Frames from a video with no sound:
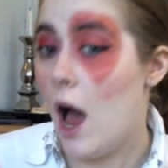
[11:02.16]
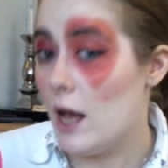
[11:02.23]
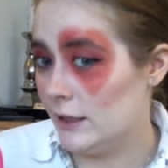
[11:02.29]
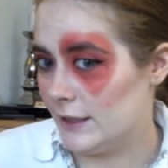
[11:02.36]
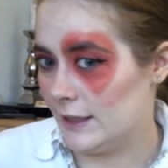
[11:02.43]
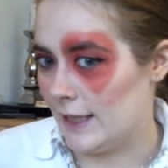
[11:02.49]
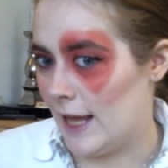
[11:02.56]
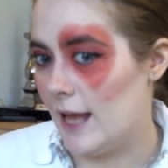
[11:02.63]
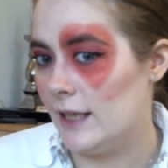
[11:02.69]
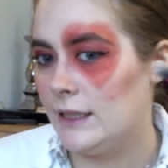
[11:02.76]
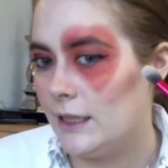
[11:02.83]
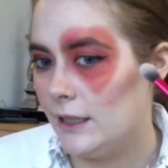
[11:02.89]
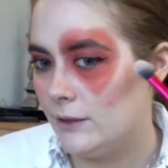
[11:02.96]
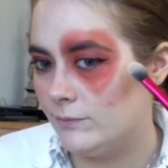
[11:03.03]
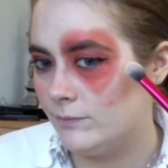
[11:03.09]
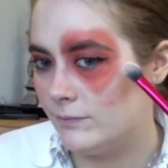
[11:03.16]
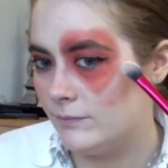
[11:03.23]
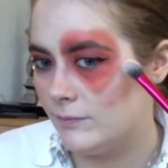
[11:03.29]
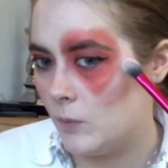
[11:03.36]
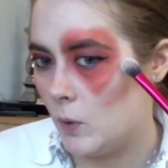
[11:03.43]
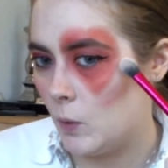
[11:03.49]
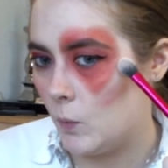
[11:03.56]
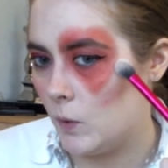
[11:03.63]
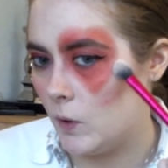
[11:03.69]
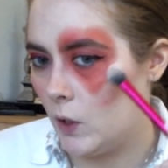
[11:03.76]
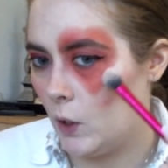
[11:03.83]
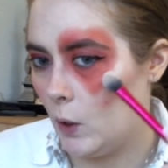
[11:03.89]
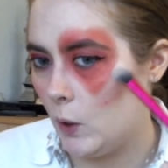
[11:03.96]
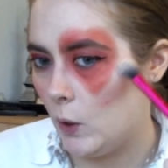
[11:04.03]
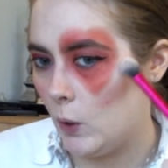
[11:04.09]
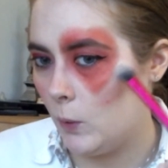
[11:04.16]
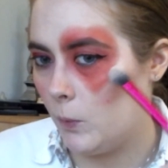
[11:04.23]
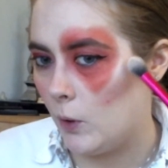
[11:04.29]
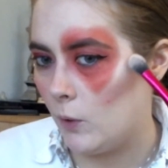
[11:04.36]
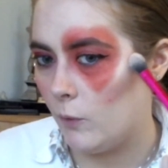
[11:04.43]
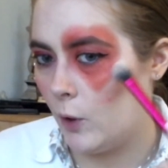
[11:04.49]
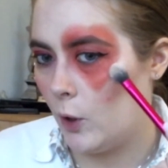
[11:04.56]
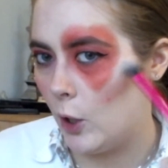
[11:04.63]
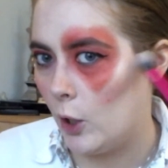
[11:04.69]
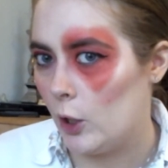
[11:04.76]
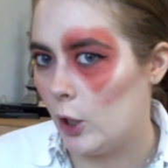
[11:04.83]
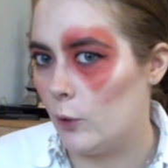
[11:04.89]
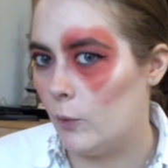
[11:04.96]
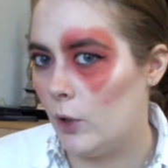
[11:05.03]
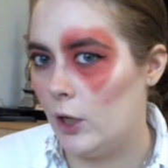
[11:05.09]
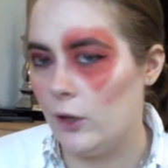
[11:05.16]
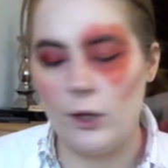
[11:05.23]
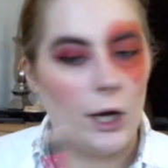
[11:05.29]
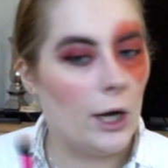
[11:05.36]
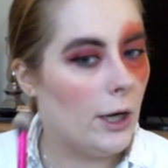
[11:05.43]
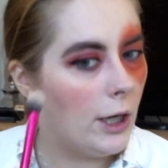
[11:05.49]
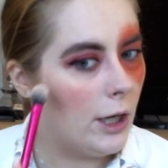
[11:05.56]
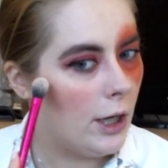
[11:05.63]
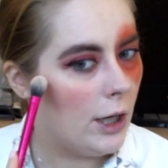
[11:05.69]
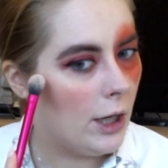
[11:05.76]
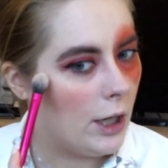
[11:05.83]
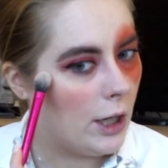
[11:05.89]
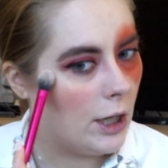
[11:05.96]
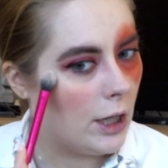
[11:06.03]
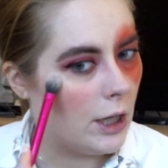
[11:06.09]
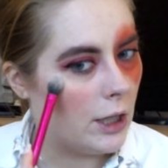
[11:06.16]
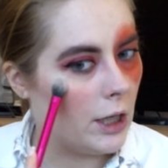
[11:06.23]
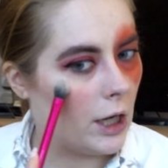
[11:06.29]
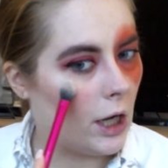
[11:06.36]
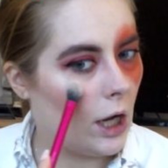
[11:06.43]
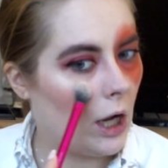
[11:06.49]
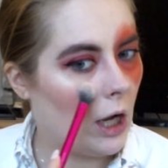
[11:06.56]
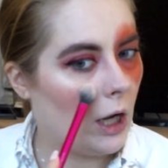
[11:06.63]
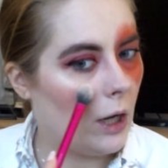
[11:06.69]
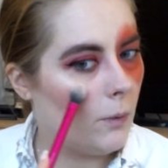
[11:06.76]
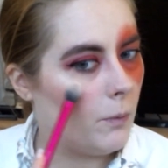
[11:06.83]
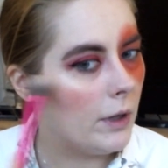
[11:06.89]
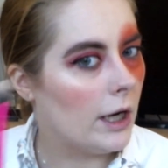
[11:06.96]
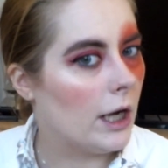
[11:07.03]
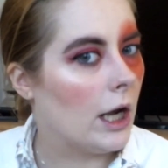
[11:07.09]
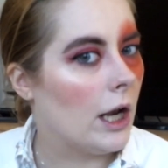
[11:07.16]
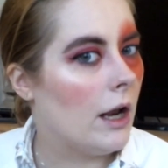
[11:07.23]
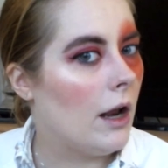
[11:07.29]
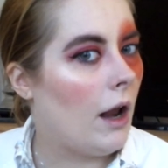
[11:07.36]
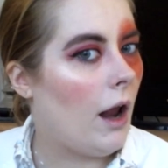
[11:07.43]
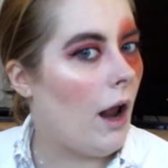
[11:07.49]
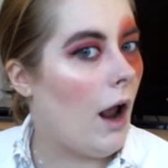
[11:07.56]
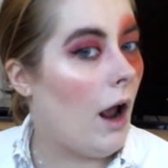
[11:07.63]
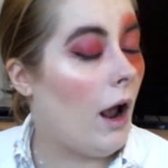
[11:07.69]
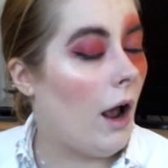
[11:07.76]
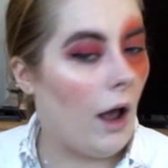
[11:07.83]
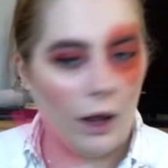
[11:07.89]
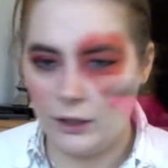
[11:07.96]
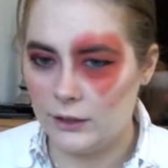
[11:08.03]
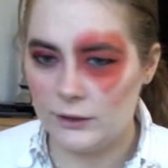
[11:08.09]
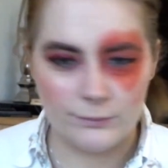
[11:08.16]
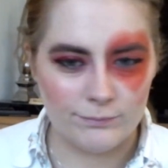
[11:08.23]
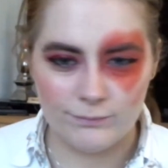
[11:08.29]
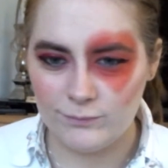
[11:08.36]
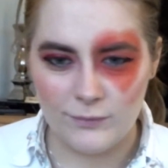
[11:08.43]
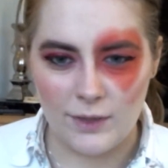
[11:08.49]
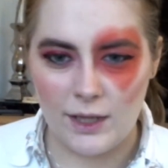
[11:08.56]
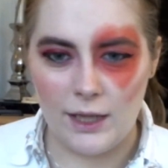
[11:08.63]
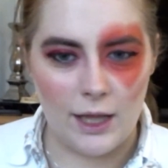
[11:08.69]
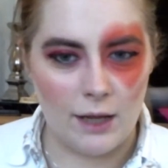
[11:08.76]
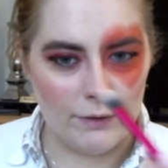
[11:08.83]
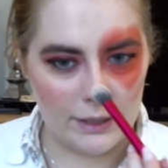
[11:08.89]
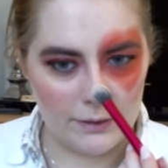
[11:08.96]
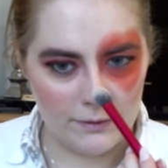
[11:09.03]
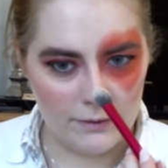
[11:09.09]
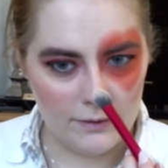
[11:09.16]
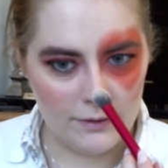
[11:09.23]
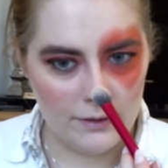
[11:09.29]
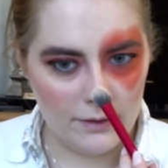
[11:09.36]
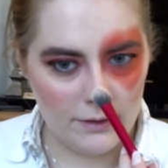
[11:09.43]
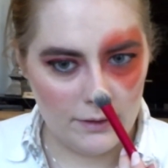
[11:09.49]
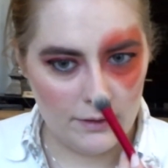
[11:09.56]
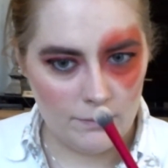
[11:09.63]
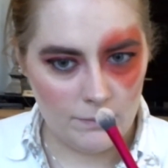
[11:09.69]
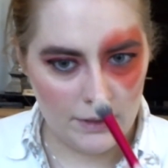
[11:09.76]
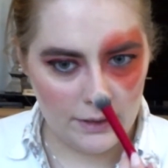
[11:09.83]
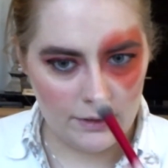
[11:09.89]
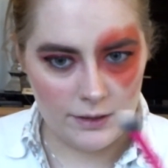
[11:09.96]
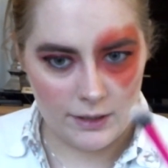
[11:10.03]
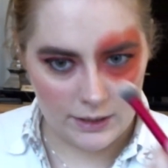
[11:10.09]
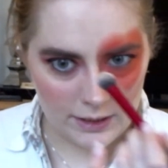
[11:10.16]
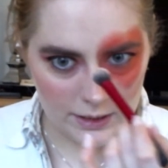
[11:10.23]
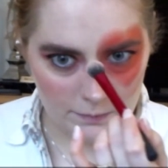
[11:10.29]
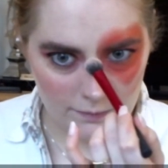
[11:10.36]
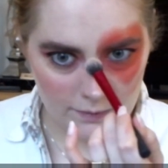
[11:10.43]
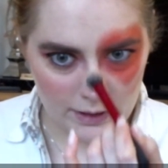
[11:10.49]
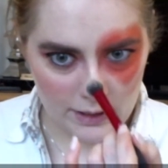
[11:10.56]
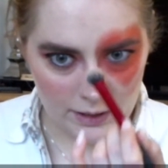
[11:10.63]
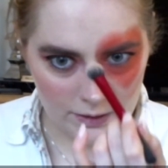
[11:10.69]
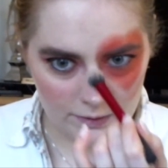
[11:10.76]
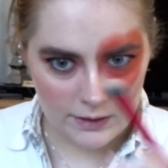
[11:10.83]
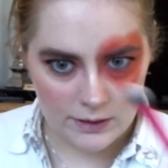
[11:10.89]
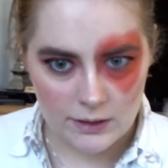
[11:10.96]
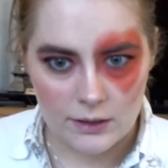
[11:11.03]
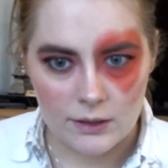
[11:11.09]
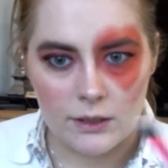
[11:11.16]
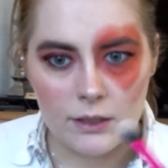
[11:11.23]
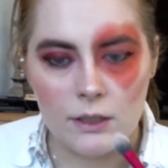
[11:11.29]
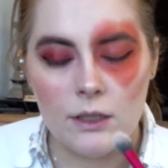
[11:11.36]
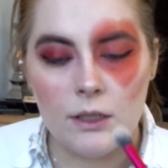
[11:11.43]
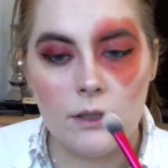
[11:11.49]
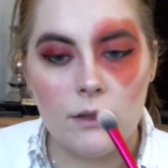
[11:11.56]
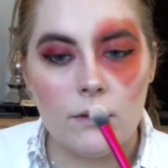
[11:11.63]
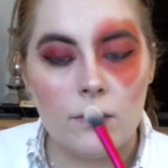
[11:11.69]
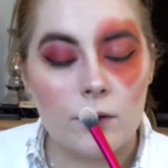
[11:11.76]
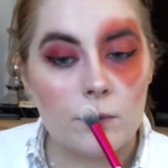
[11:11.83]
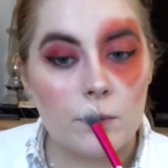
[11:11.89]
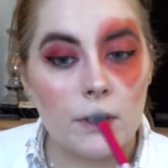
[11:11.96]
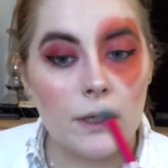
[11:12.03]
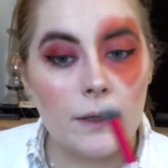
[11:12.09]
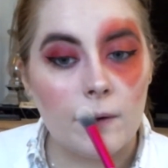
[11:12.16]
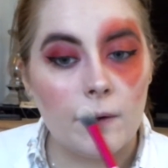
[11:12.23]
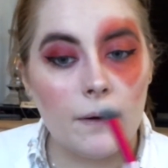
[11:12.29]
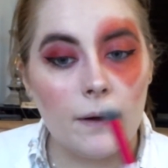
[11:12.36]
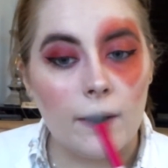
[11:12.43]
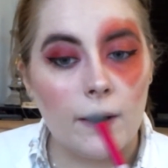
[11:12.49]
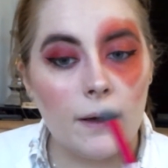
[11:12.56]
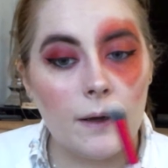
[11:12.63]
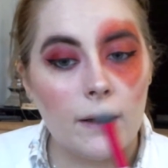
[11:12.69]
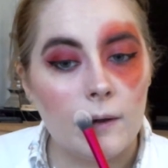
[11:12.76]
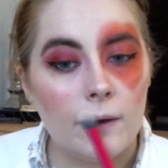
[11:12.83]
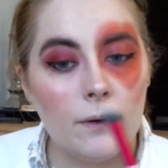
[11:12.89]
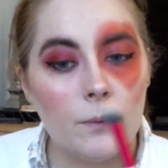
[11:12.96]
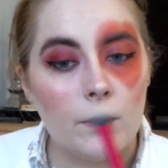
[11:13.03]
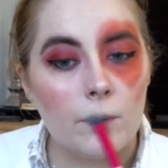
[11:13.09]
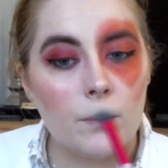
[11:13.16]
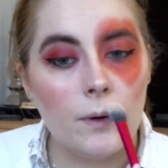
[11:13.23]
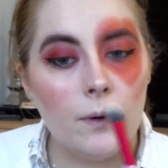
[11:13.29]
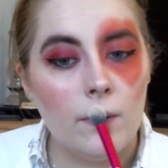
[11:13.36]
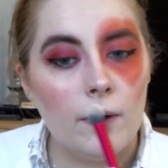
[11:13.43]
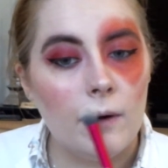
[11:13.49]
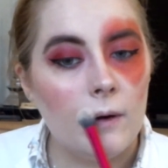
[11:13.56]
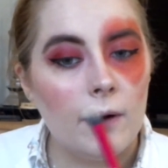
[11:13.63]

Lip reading: Underland. We need a little bit of a highlight right there. And then we can, love it. Bit on the tip of the nose bridge, and cute as well.